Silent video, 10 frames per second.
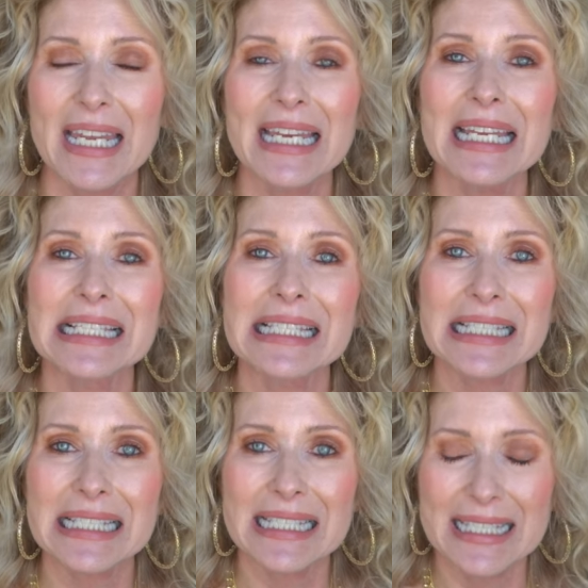It
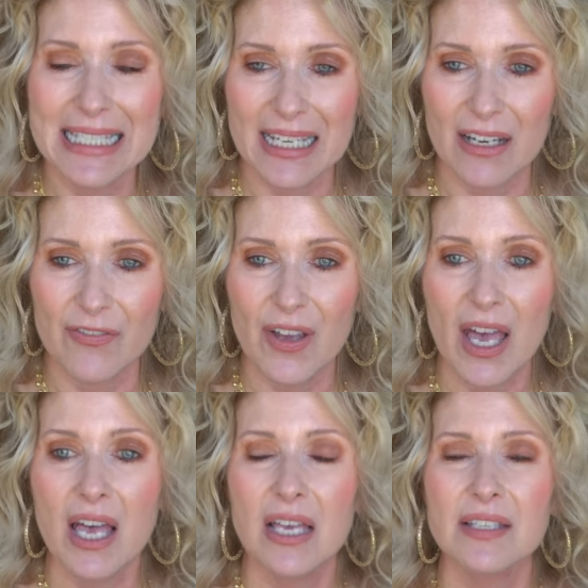isn't stiff.
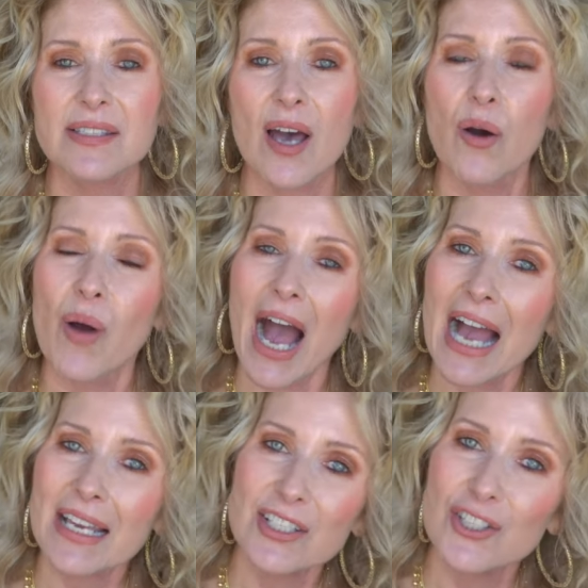So
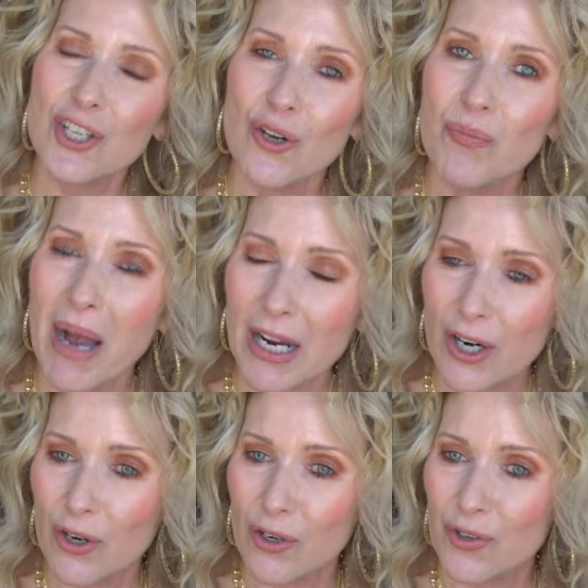I can do my
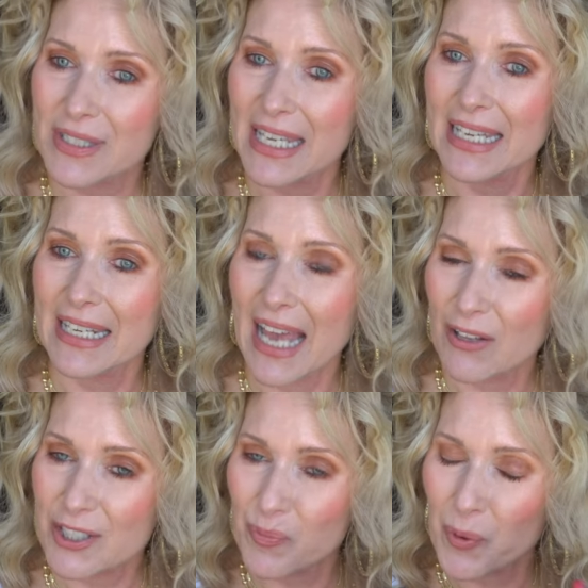curls and
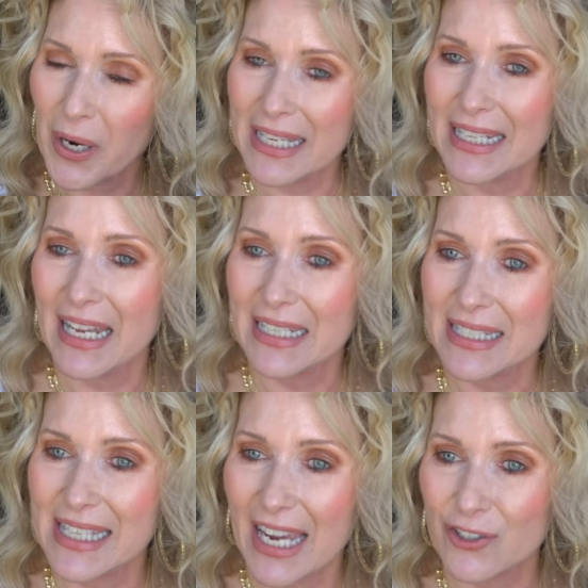I'll spray it in a
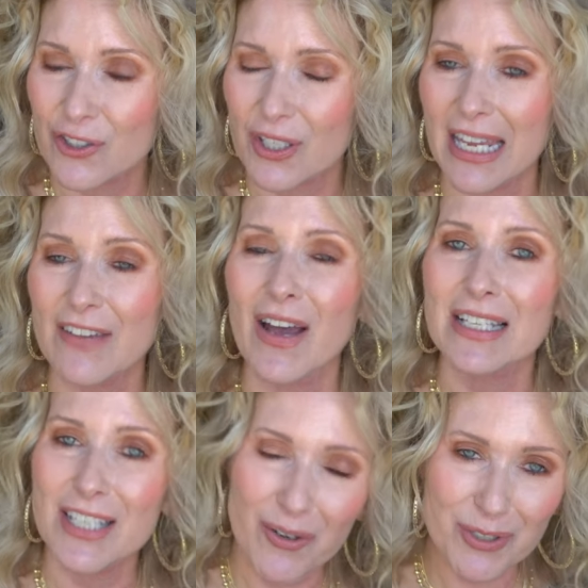section. If I
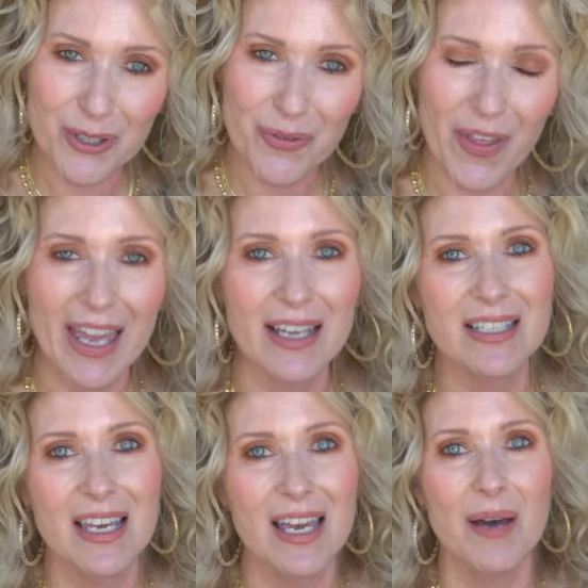don't do
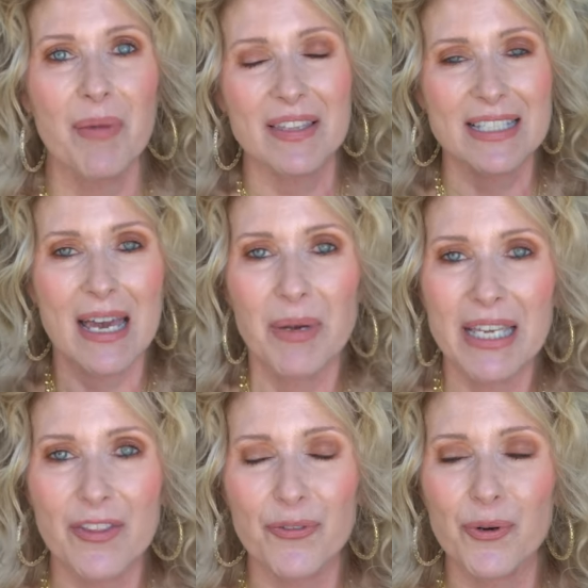that, by the time I
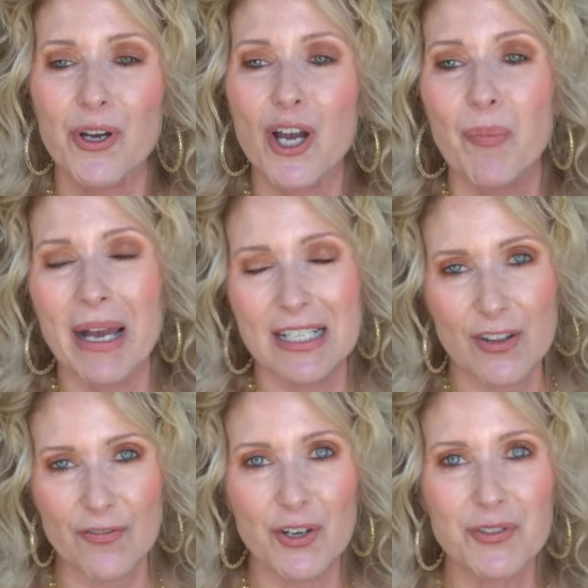get through and go back to
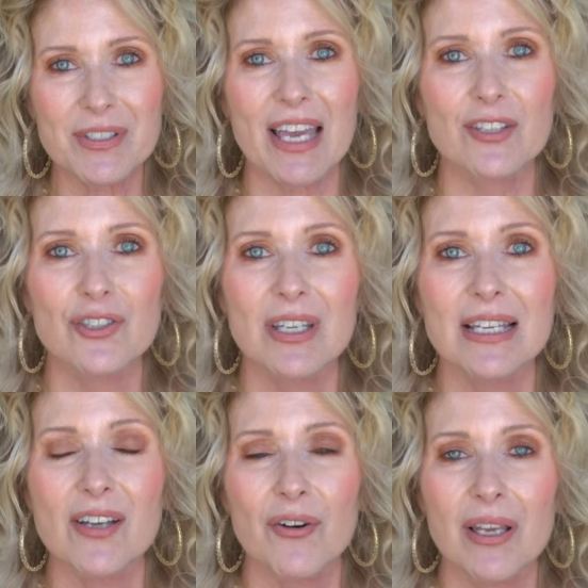the first section,
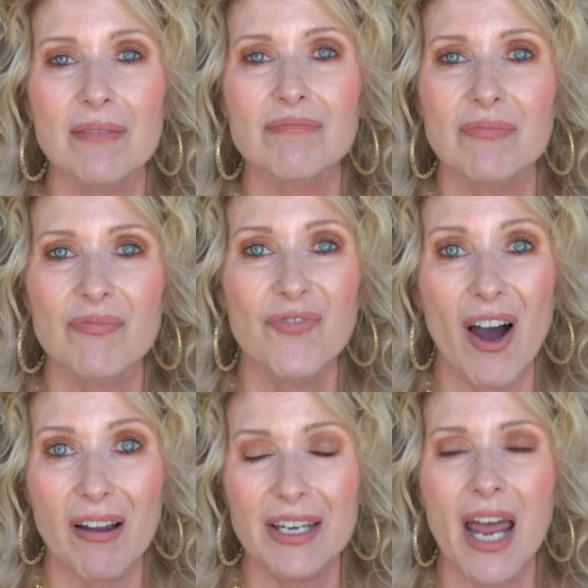it's already
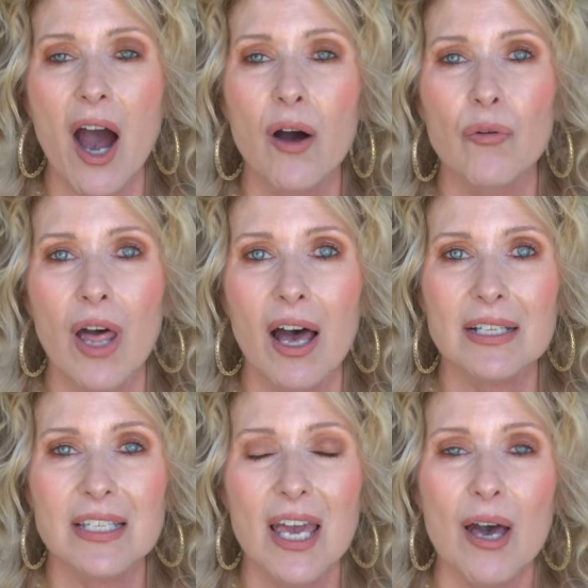fallen a whole
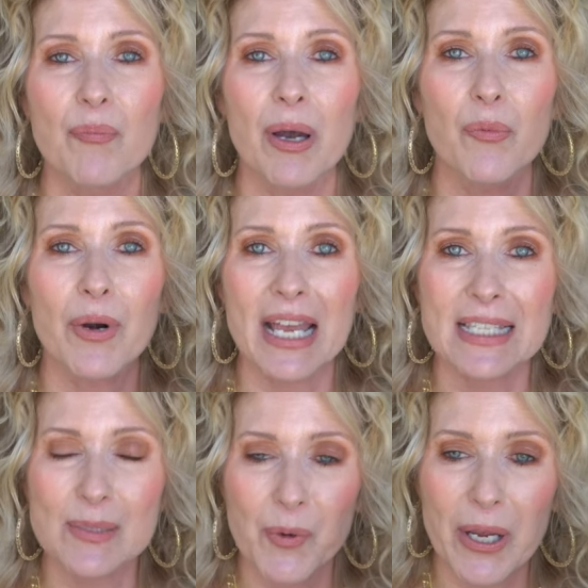lot. But when I
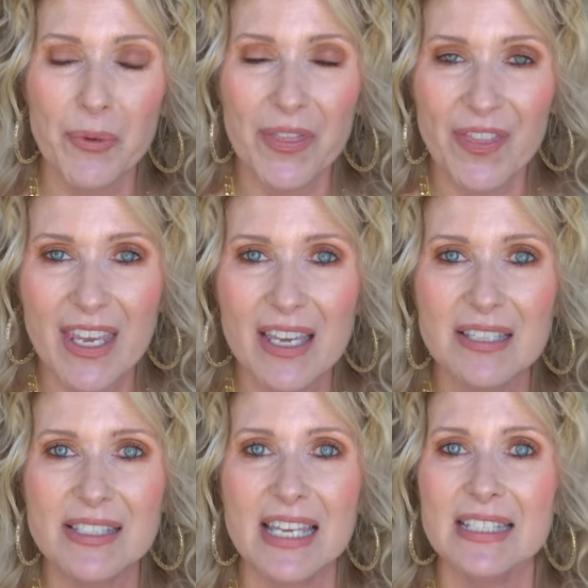spray with
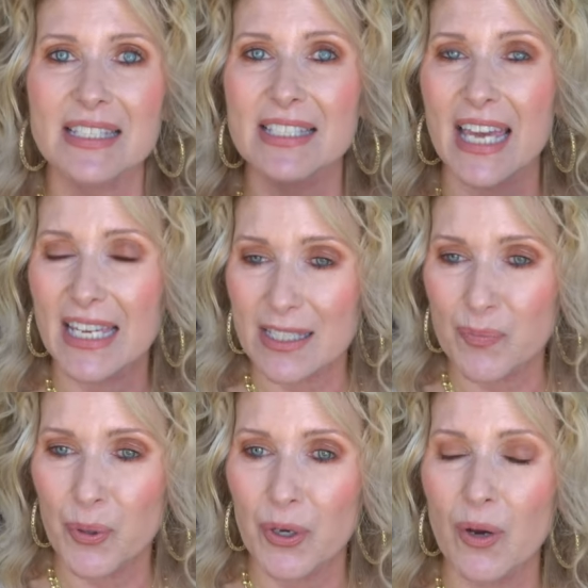this, it stays
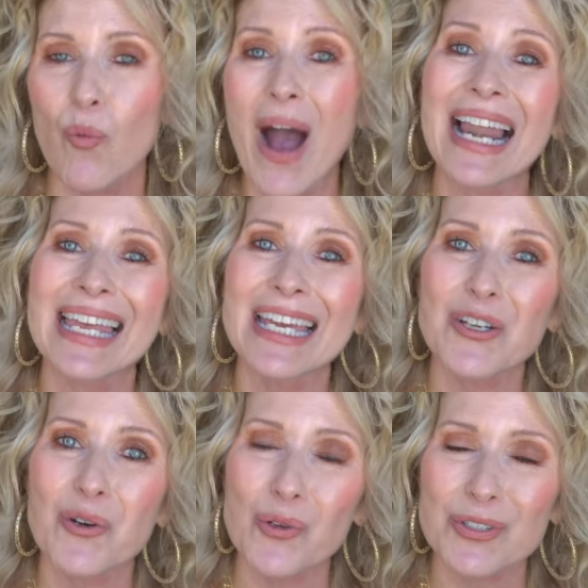put while it
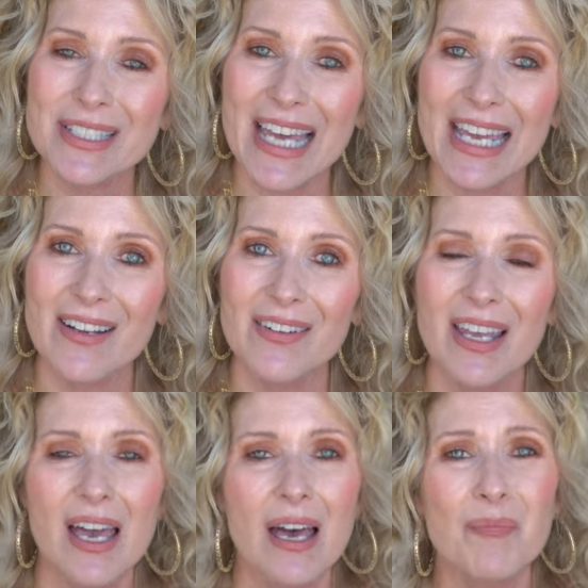cools down,
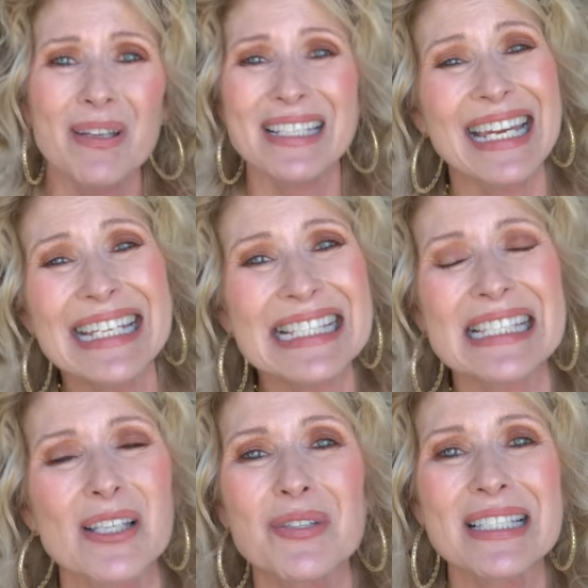but it
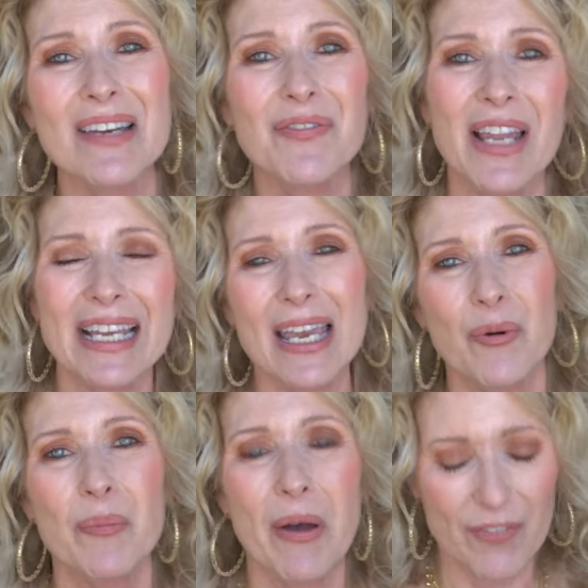isn't so stiff that I can't
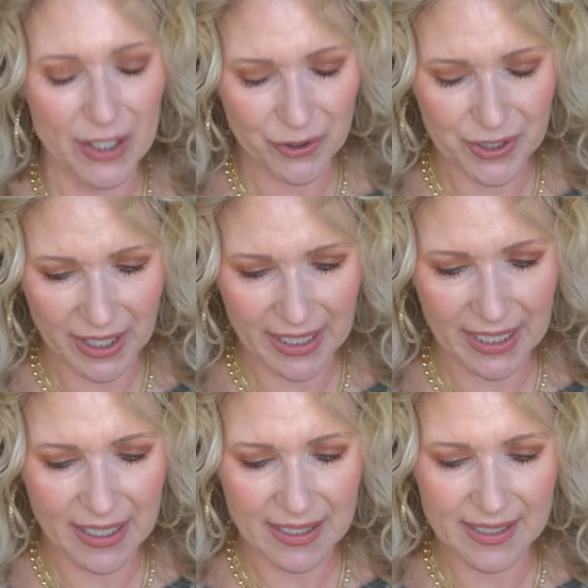run my fingers in, in it.